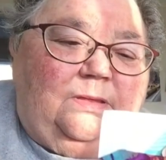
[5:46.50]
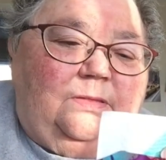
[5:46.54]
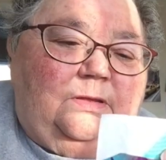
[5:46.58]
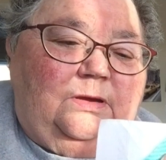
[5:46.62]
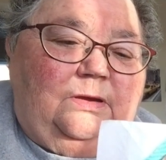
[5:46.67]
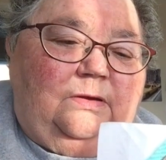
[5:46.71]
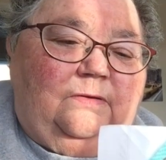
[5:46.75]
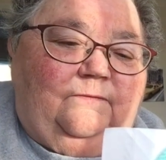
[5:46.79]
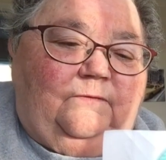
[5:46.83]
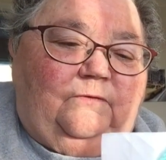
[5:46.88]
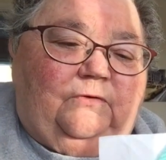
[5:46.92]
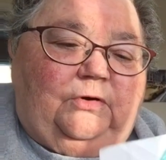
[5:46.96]
that
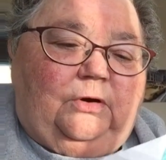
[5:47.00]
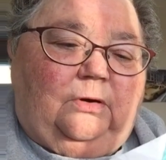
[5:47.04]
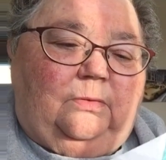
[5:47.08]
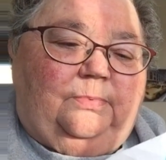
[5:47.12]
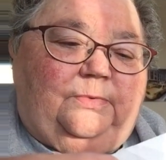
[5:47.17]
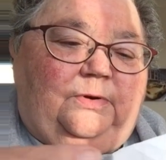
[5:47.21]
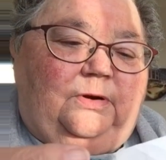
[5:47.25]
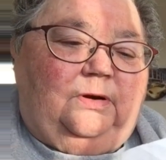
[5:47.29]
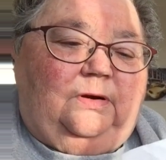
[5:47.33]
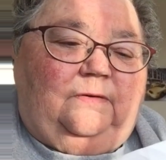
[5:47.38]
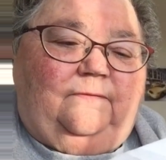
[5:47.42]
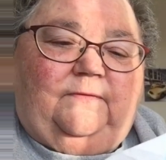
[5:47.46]
you've
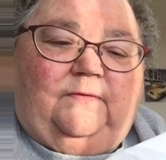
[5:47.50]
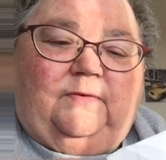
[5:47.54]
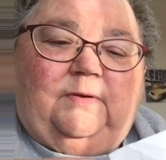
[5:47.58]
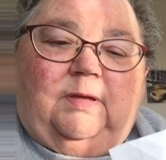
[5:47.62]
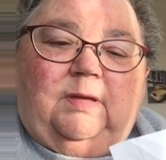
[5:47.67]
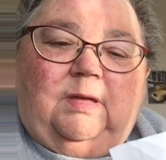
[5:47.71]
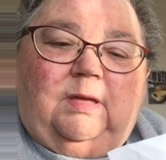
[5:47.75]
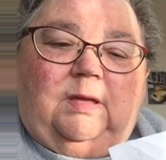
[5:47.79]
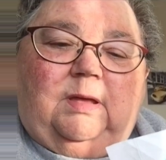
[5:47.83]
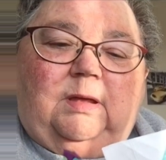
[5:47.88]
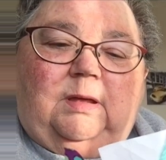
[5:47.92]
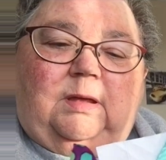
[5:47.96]
chopped off.
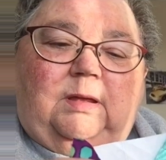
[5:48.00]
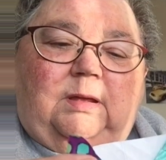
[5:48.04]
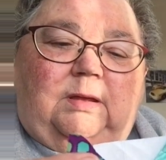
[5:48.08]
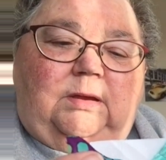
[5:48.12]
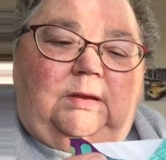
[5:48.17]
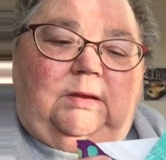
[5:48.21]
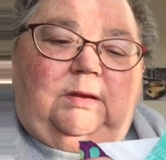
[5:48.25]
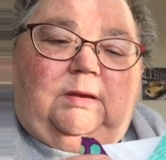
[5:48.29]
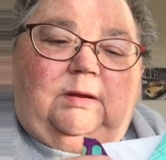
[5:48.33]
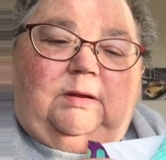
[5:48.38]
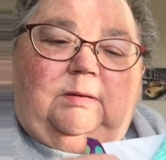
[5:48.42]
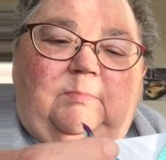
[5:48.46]

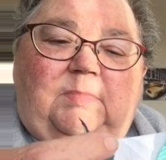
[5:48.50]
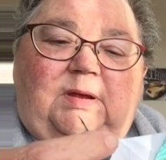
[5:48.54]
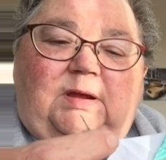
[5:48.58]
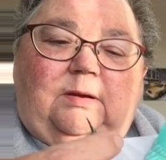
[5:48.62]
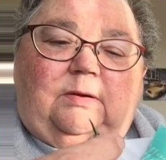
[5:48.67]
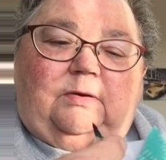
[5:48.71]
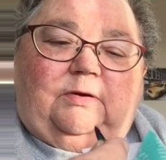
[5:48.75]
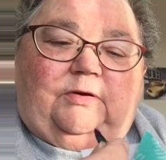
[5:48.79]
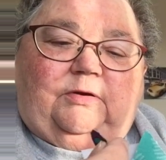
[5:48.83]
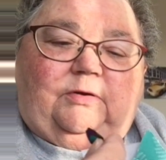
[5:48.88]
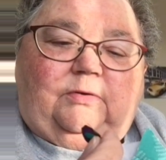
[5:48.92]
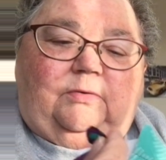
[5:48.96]
You're going to
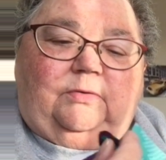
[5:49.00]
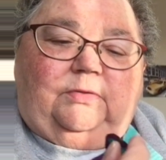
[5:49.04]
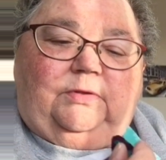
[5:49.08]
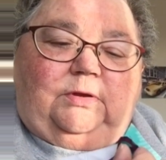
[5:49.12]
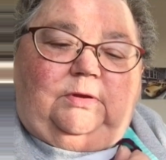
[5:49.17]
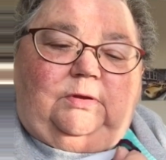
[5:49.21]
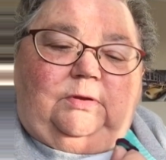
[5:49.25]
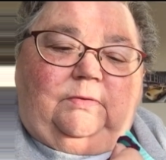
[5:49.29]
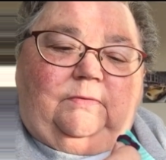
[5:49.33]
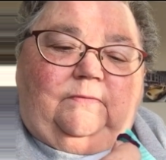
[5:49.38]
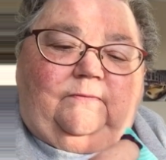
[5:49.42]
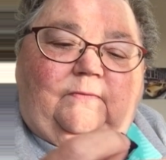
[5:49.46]
make sure that
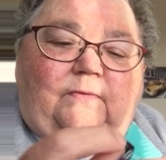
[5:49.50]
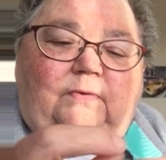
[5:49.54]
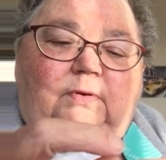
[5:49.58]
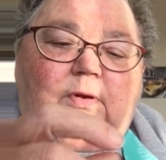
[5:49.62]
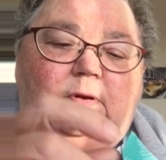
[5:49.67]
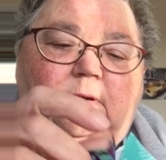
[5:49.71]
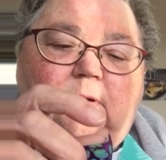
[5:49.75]
you've